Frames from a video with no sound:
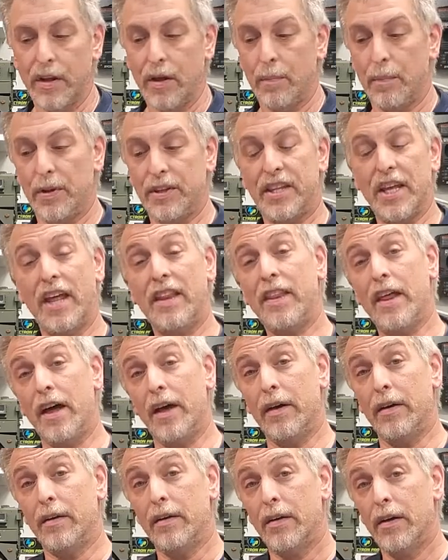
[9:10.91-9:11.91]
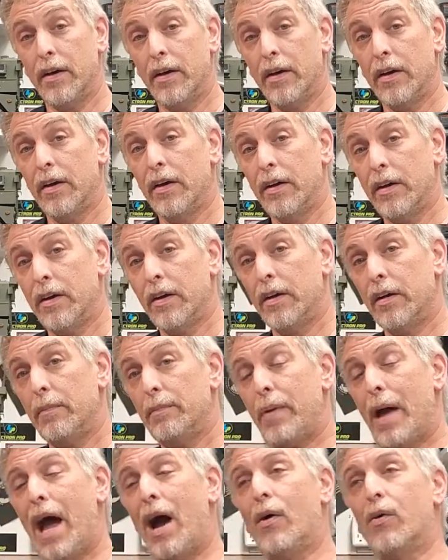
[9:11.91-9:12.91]
But then the
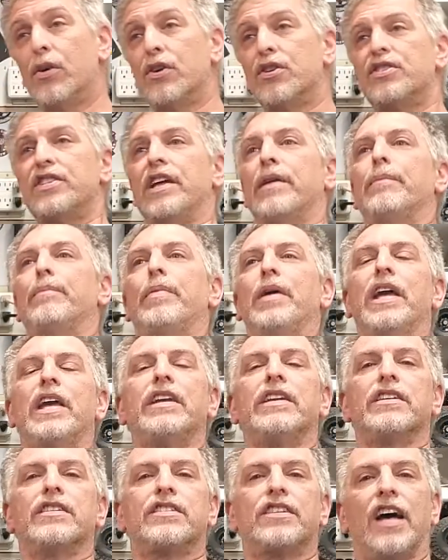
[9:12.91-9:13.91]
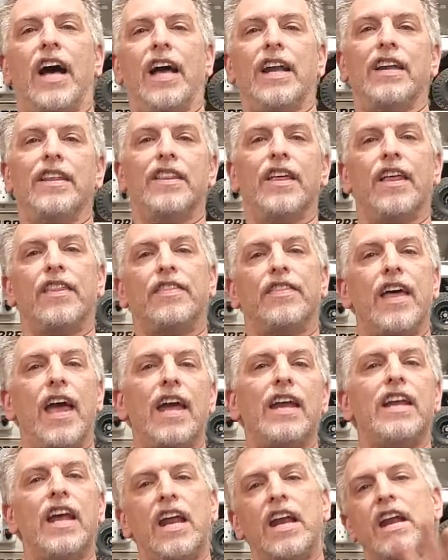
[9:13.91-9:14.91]
powers that be decided that they
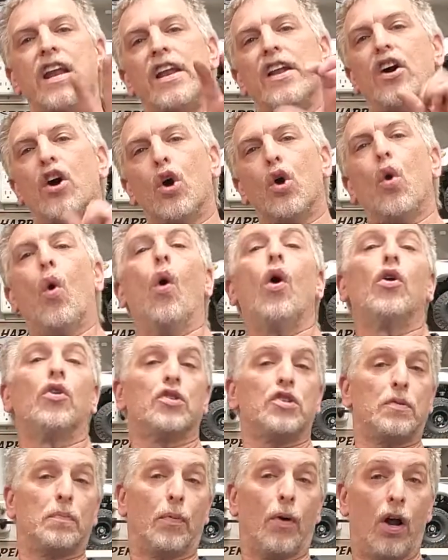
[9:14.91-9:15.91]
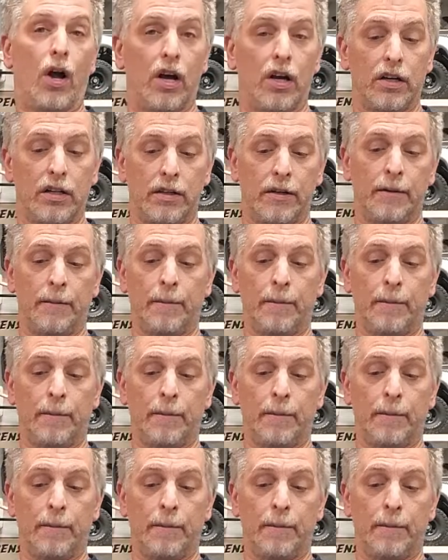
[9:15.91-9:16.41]
needed a coil sprung,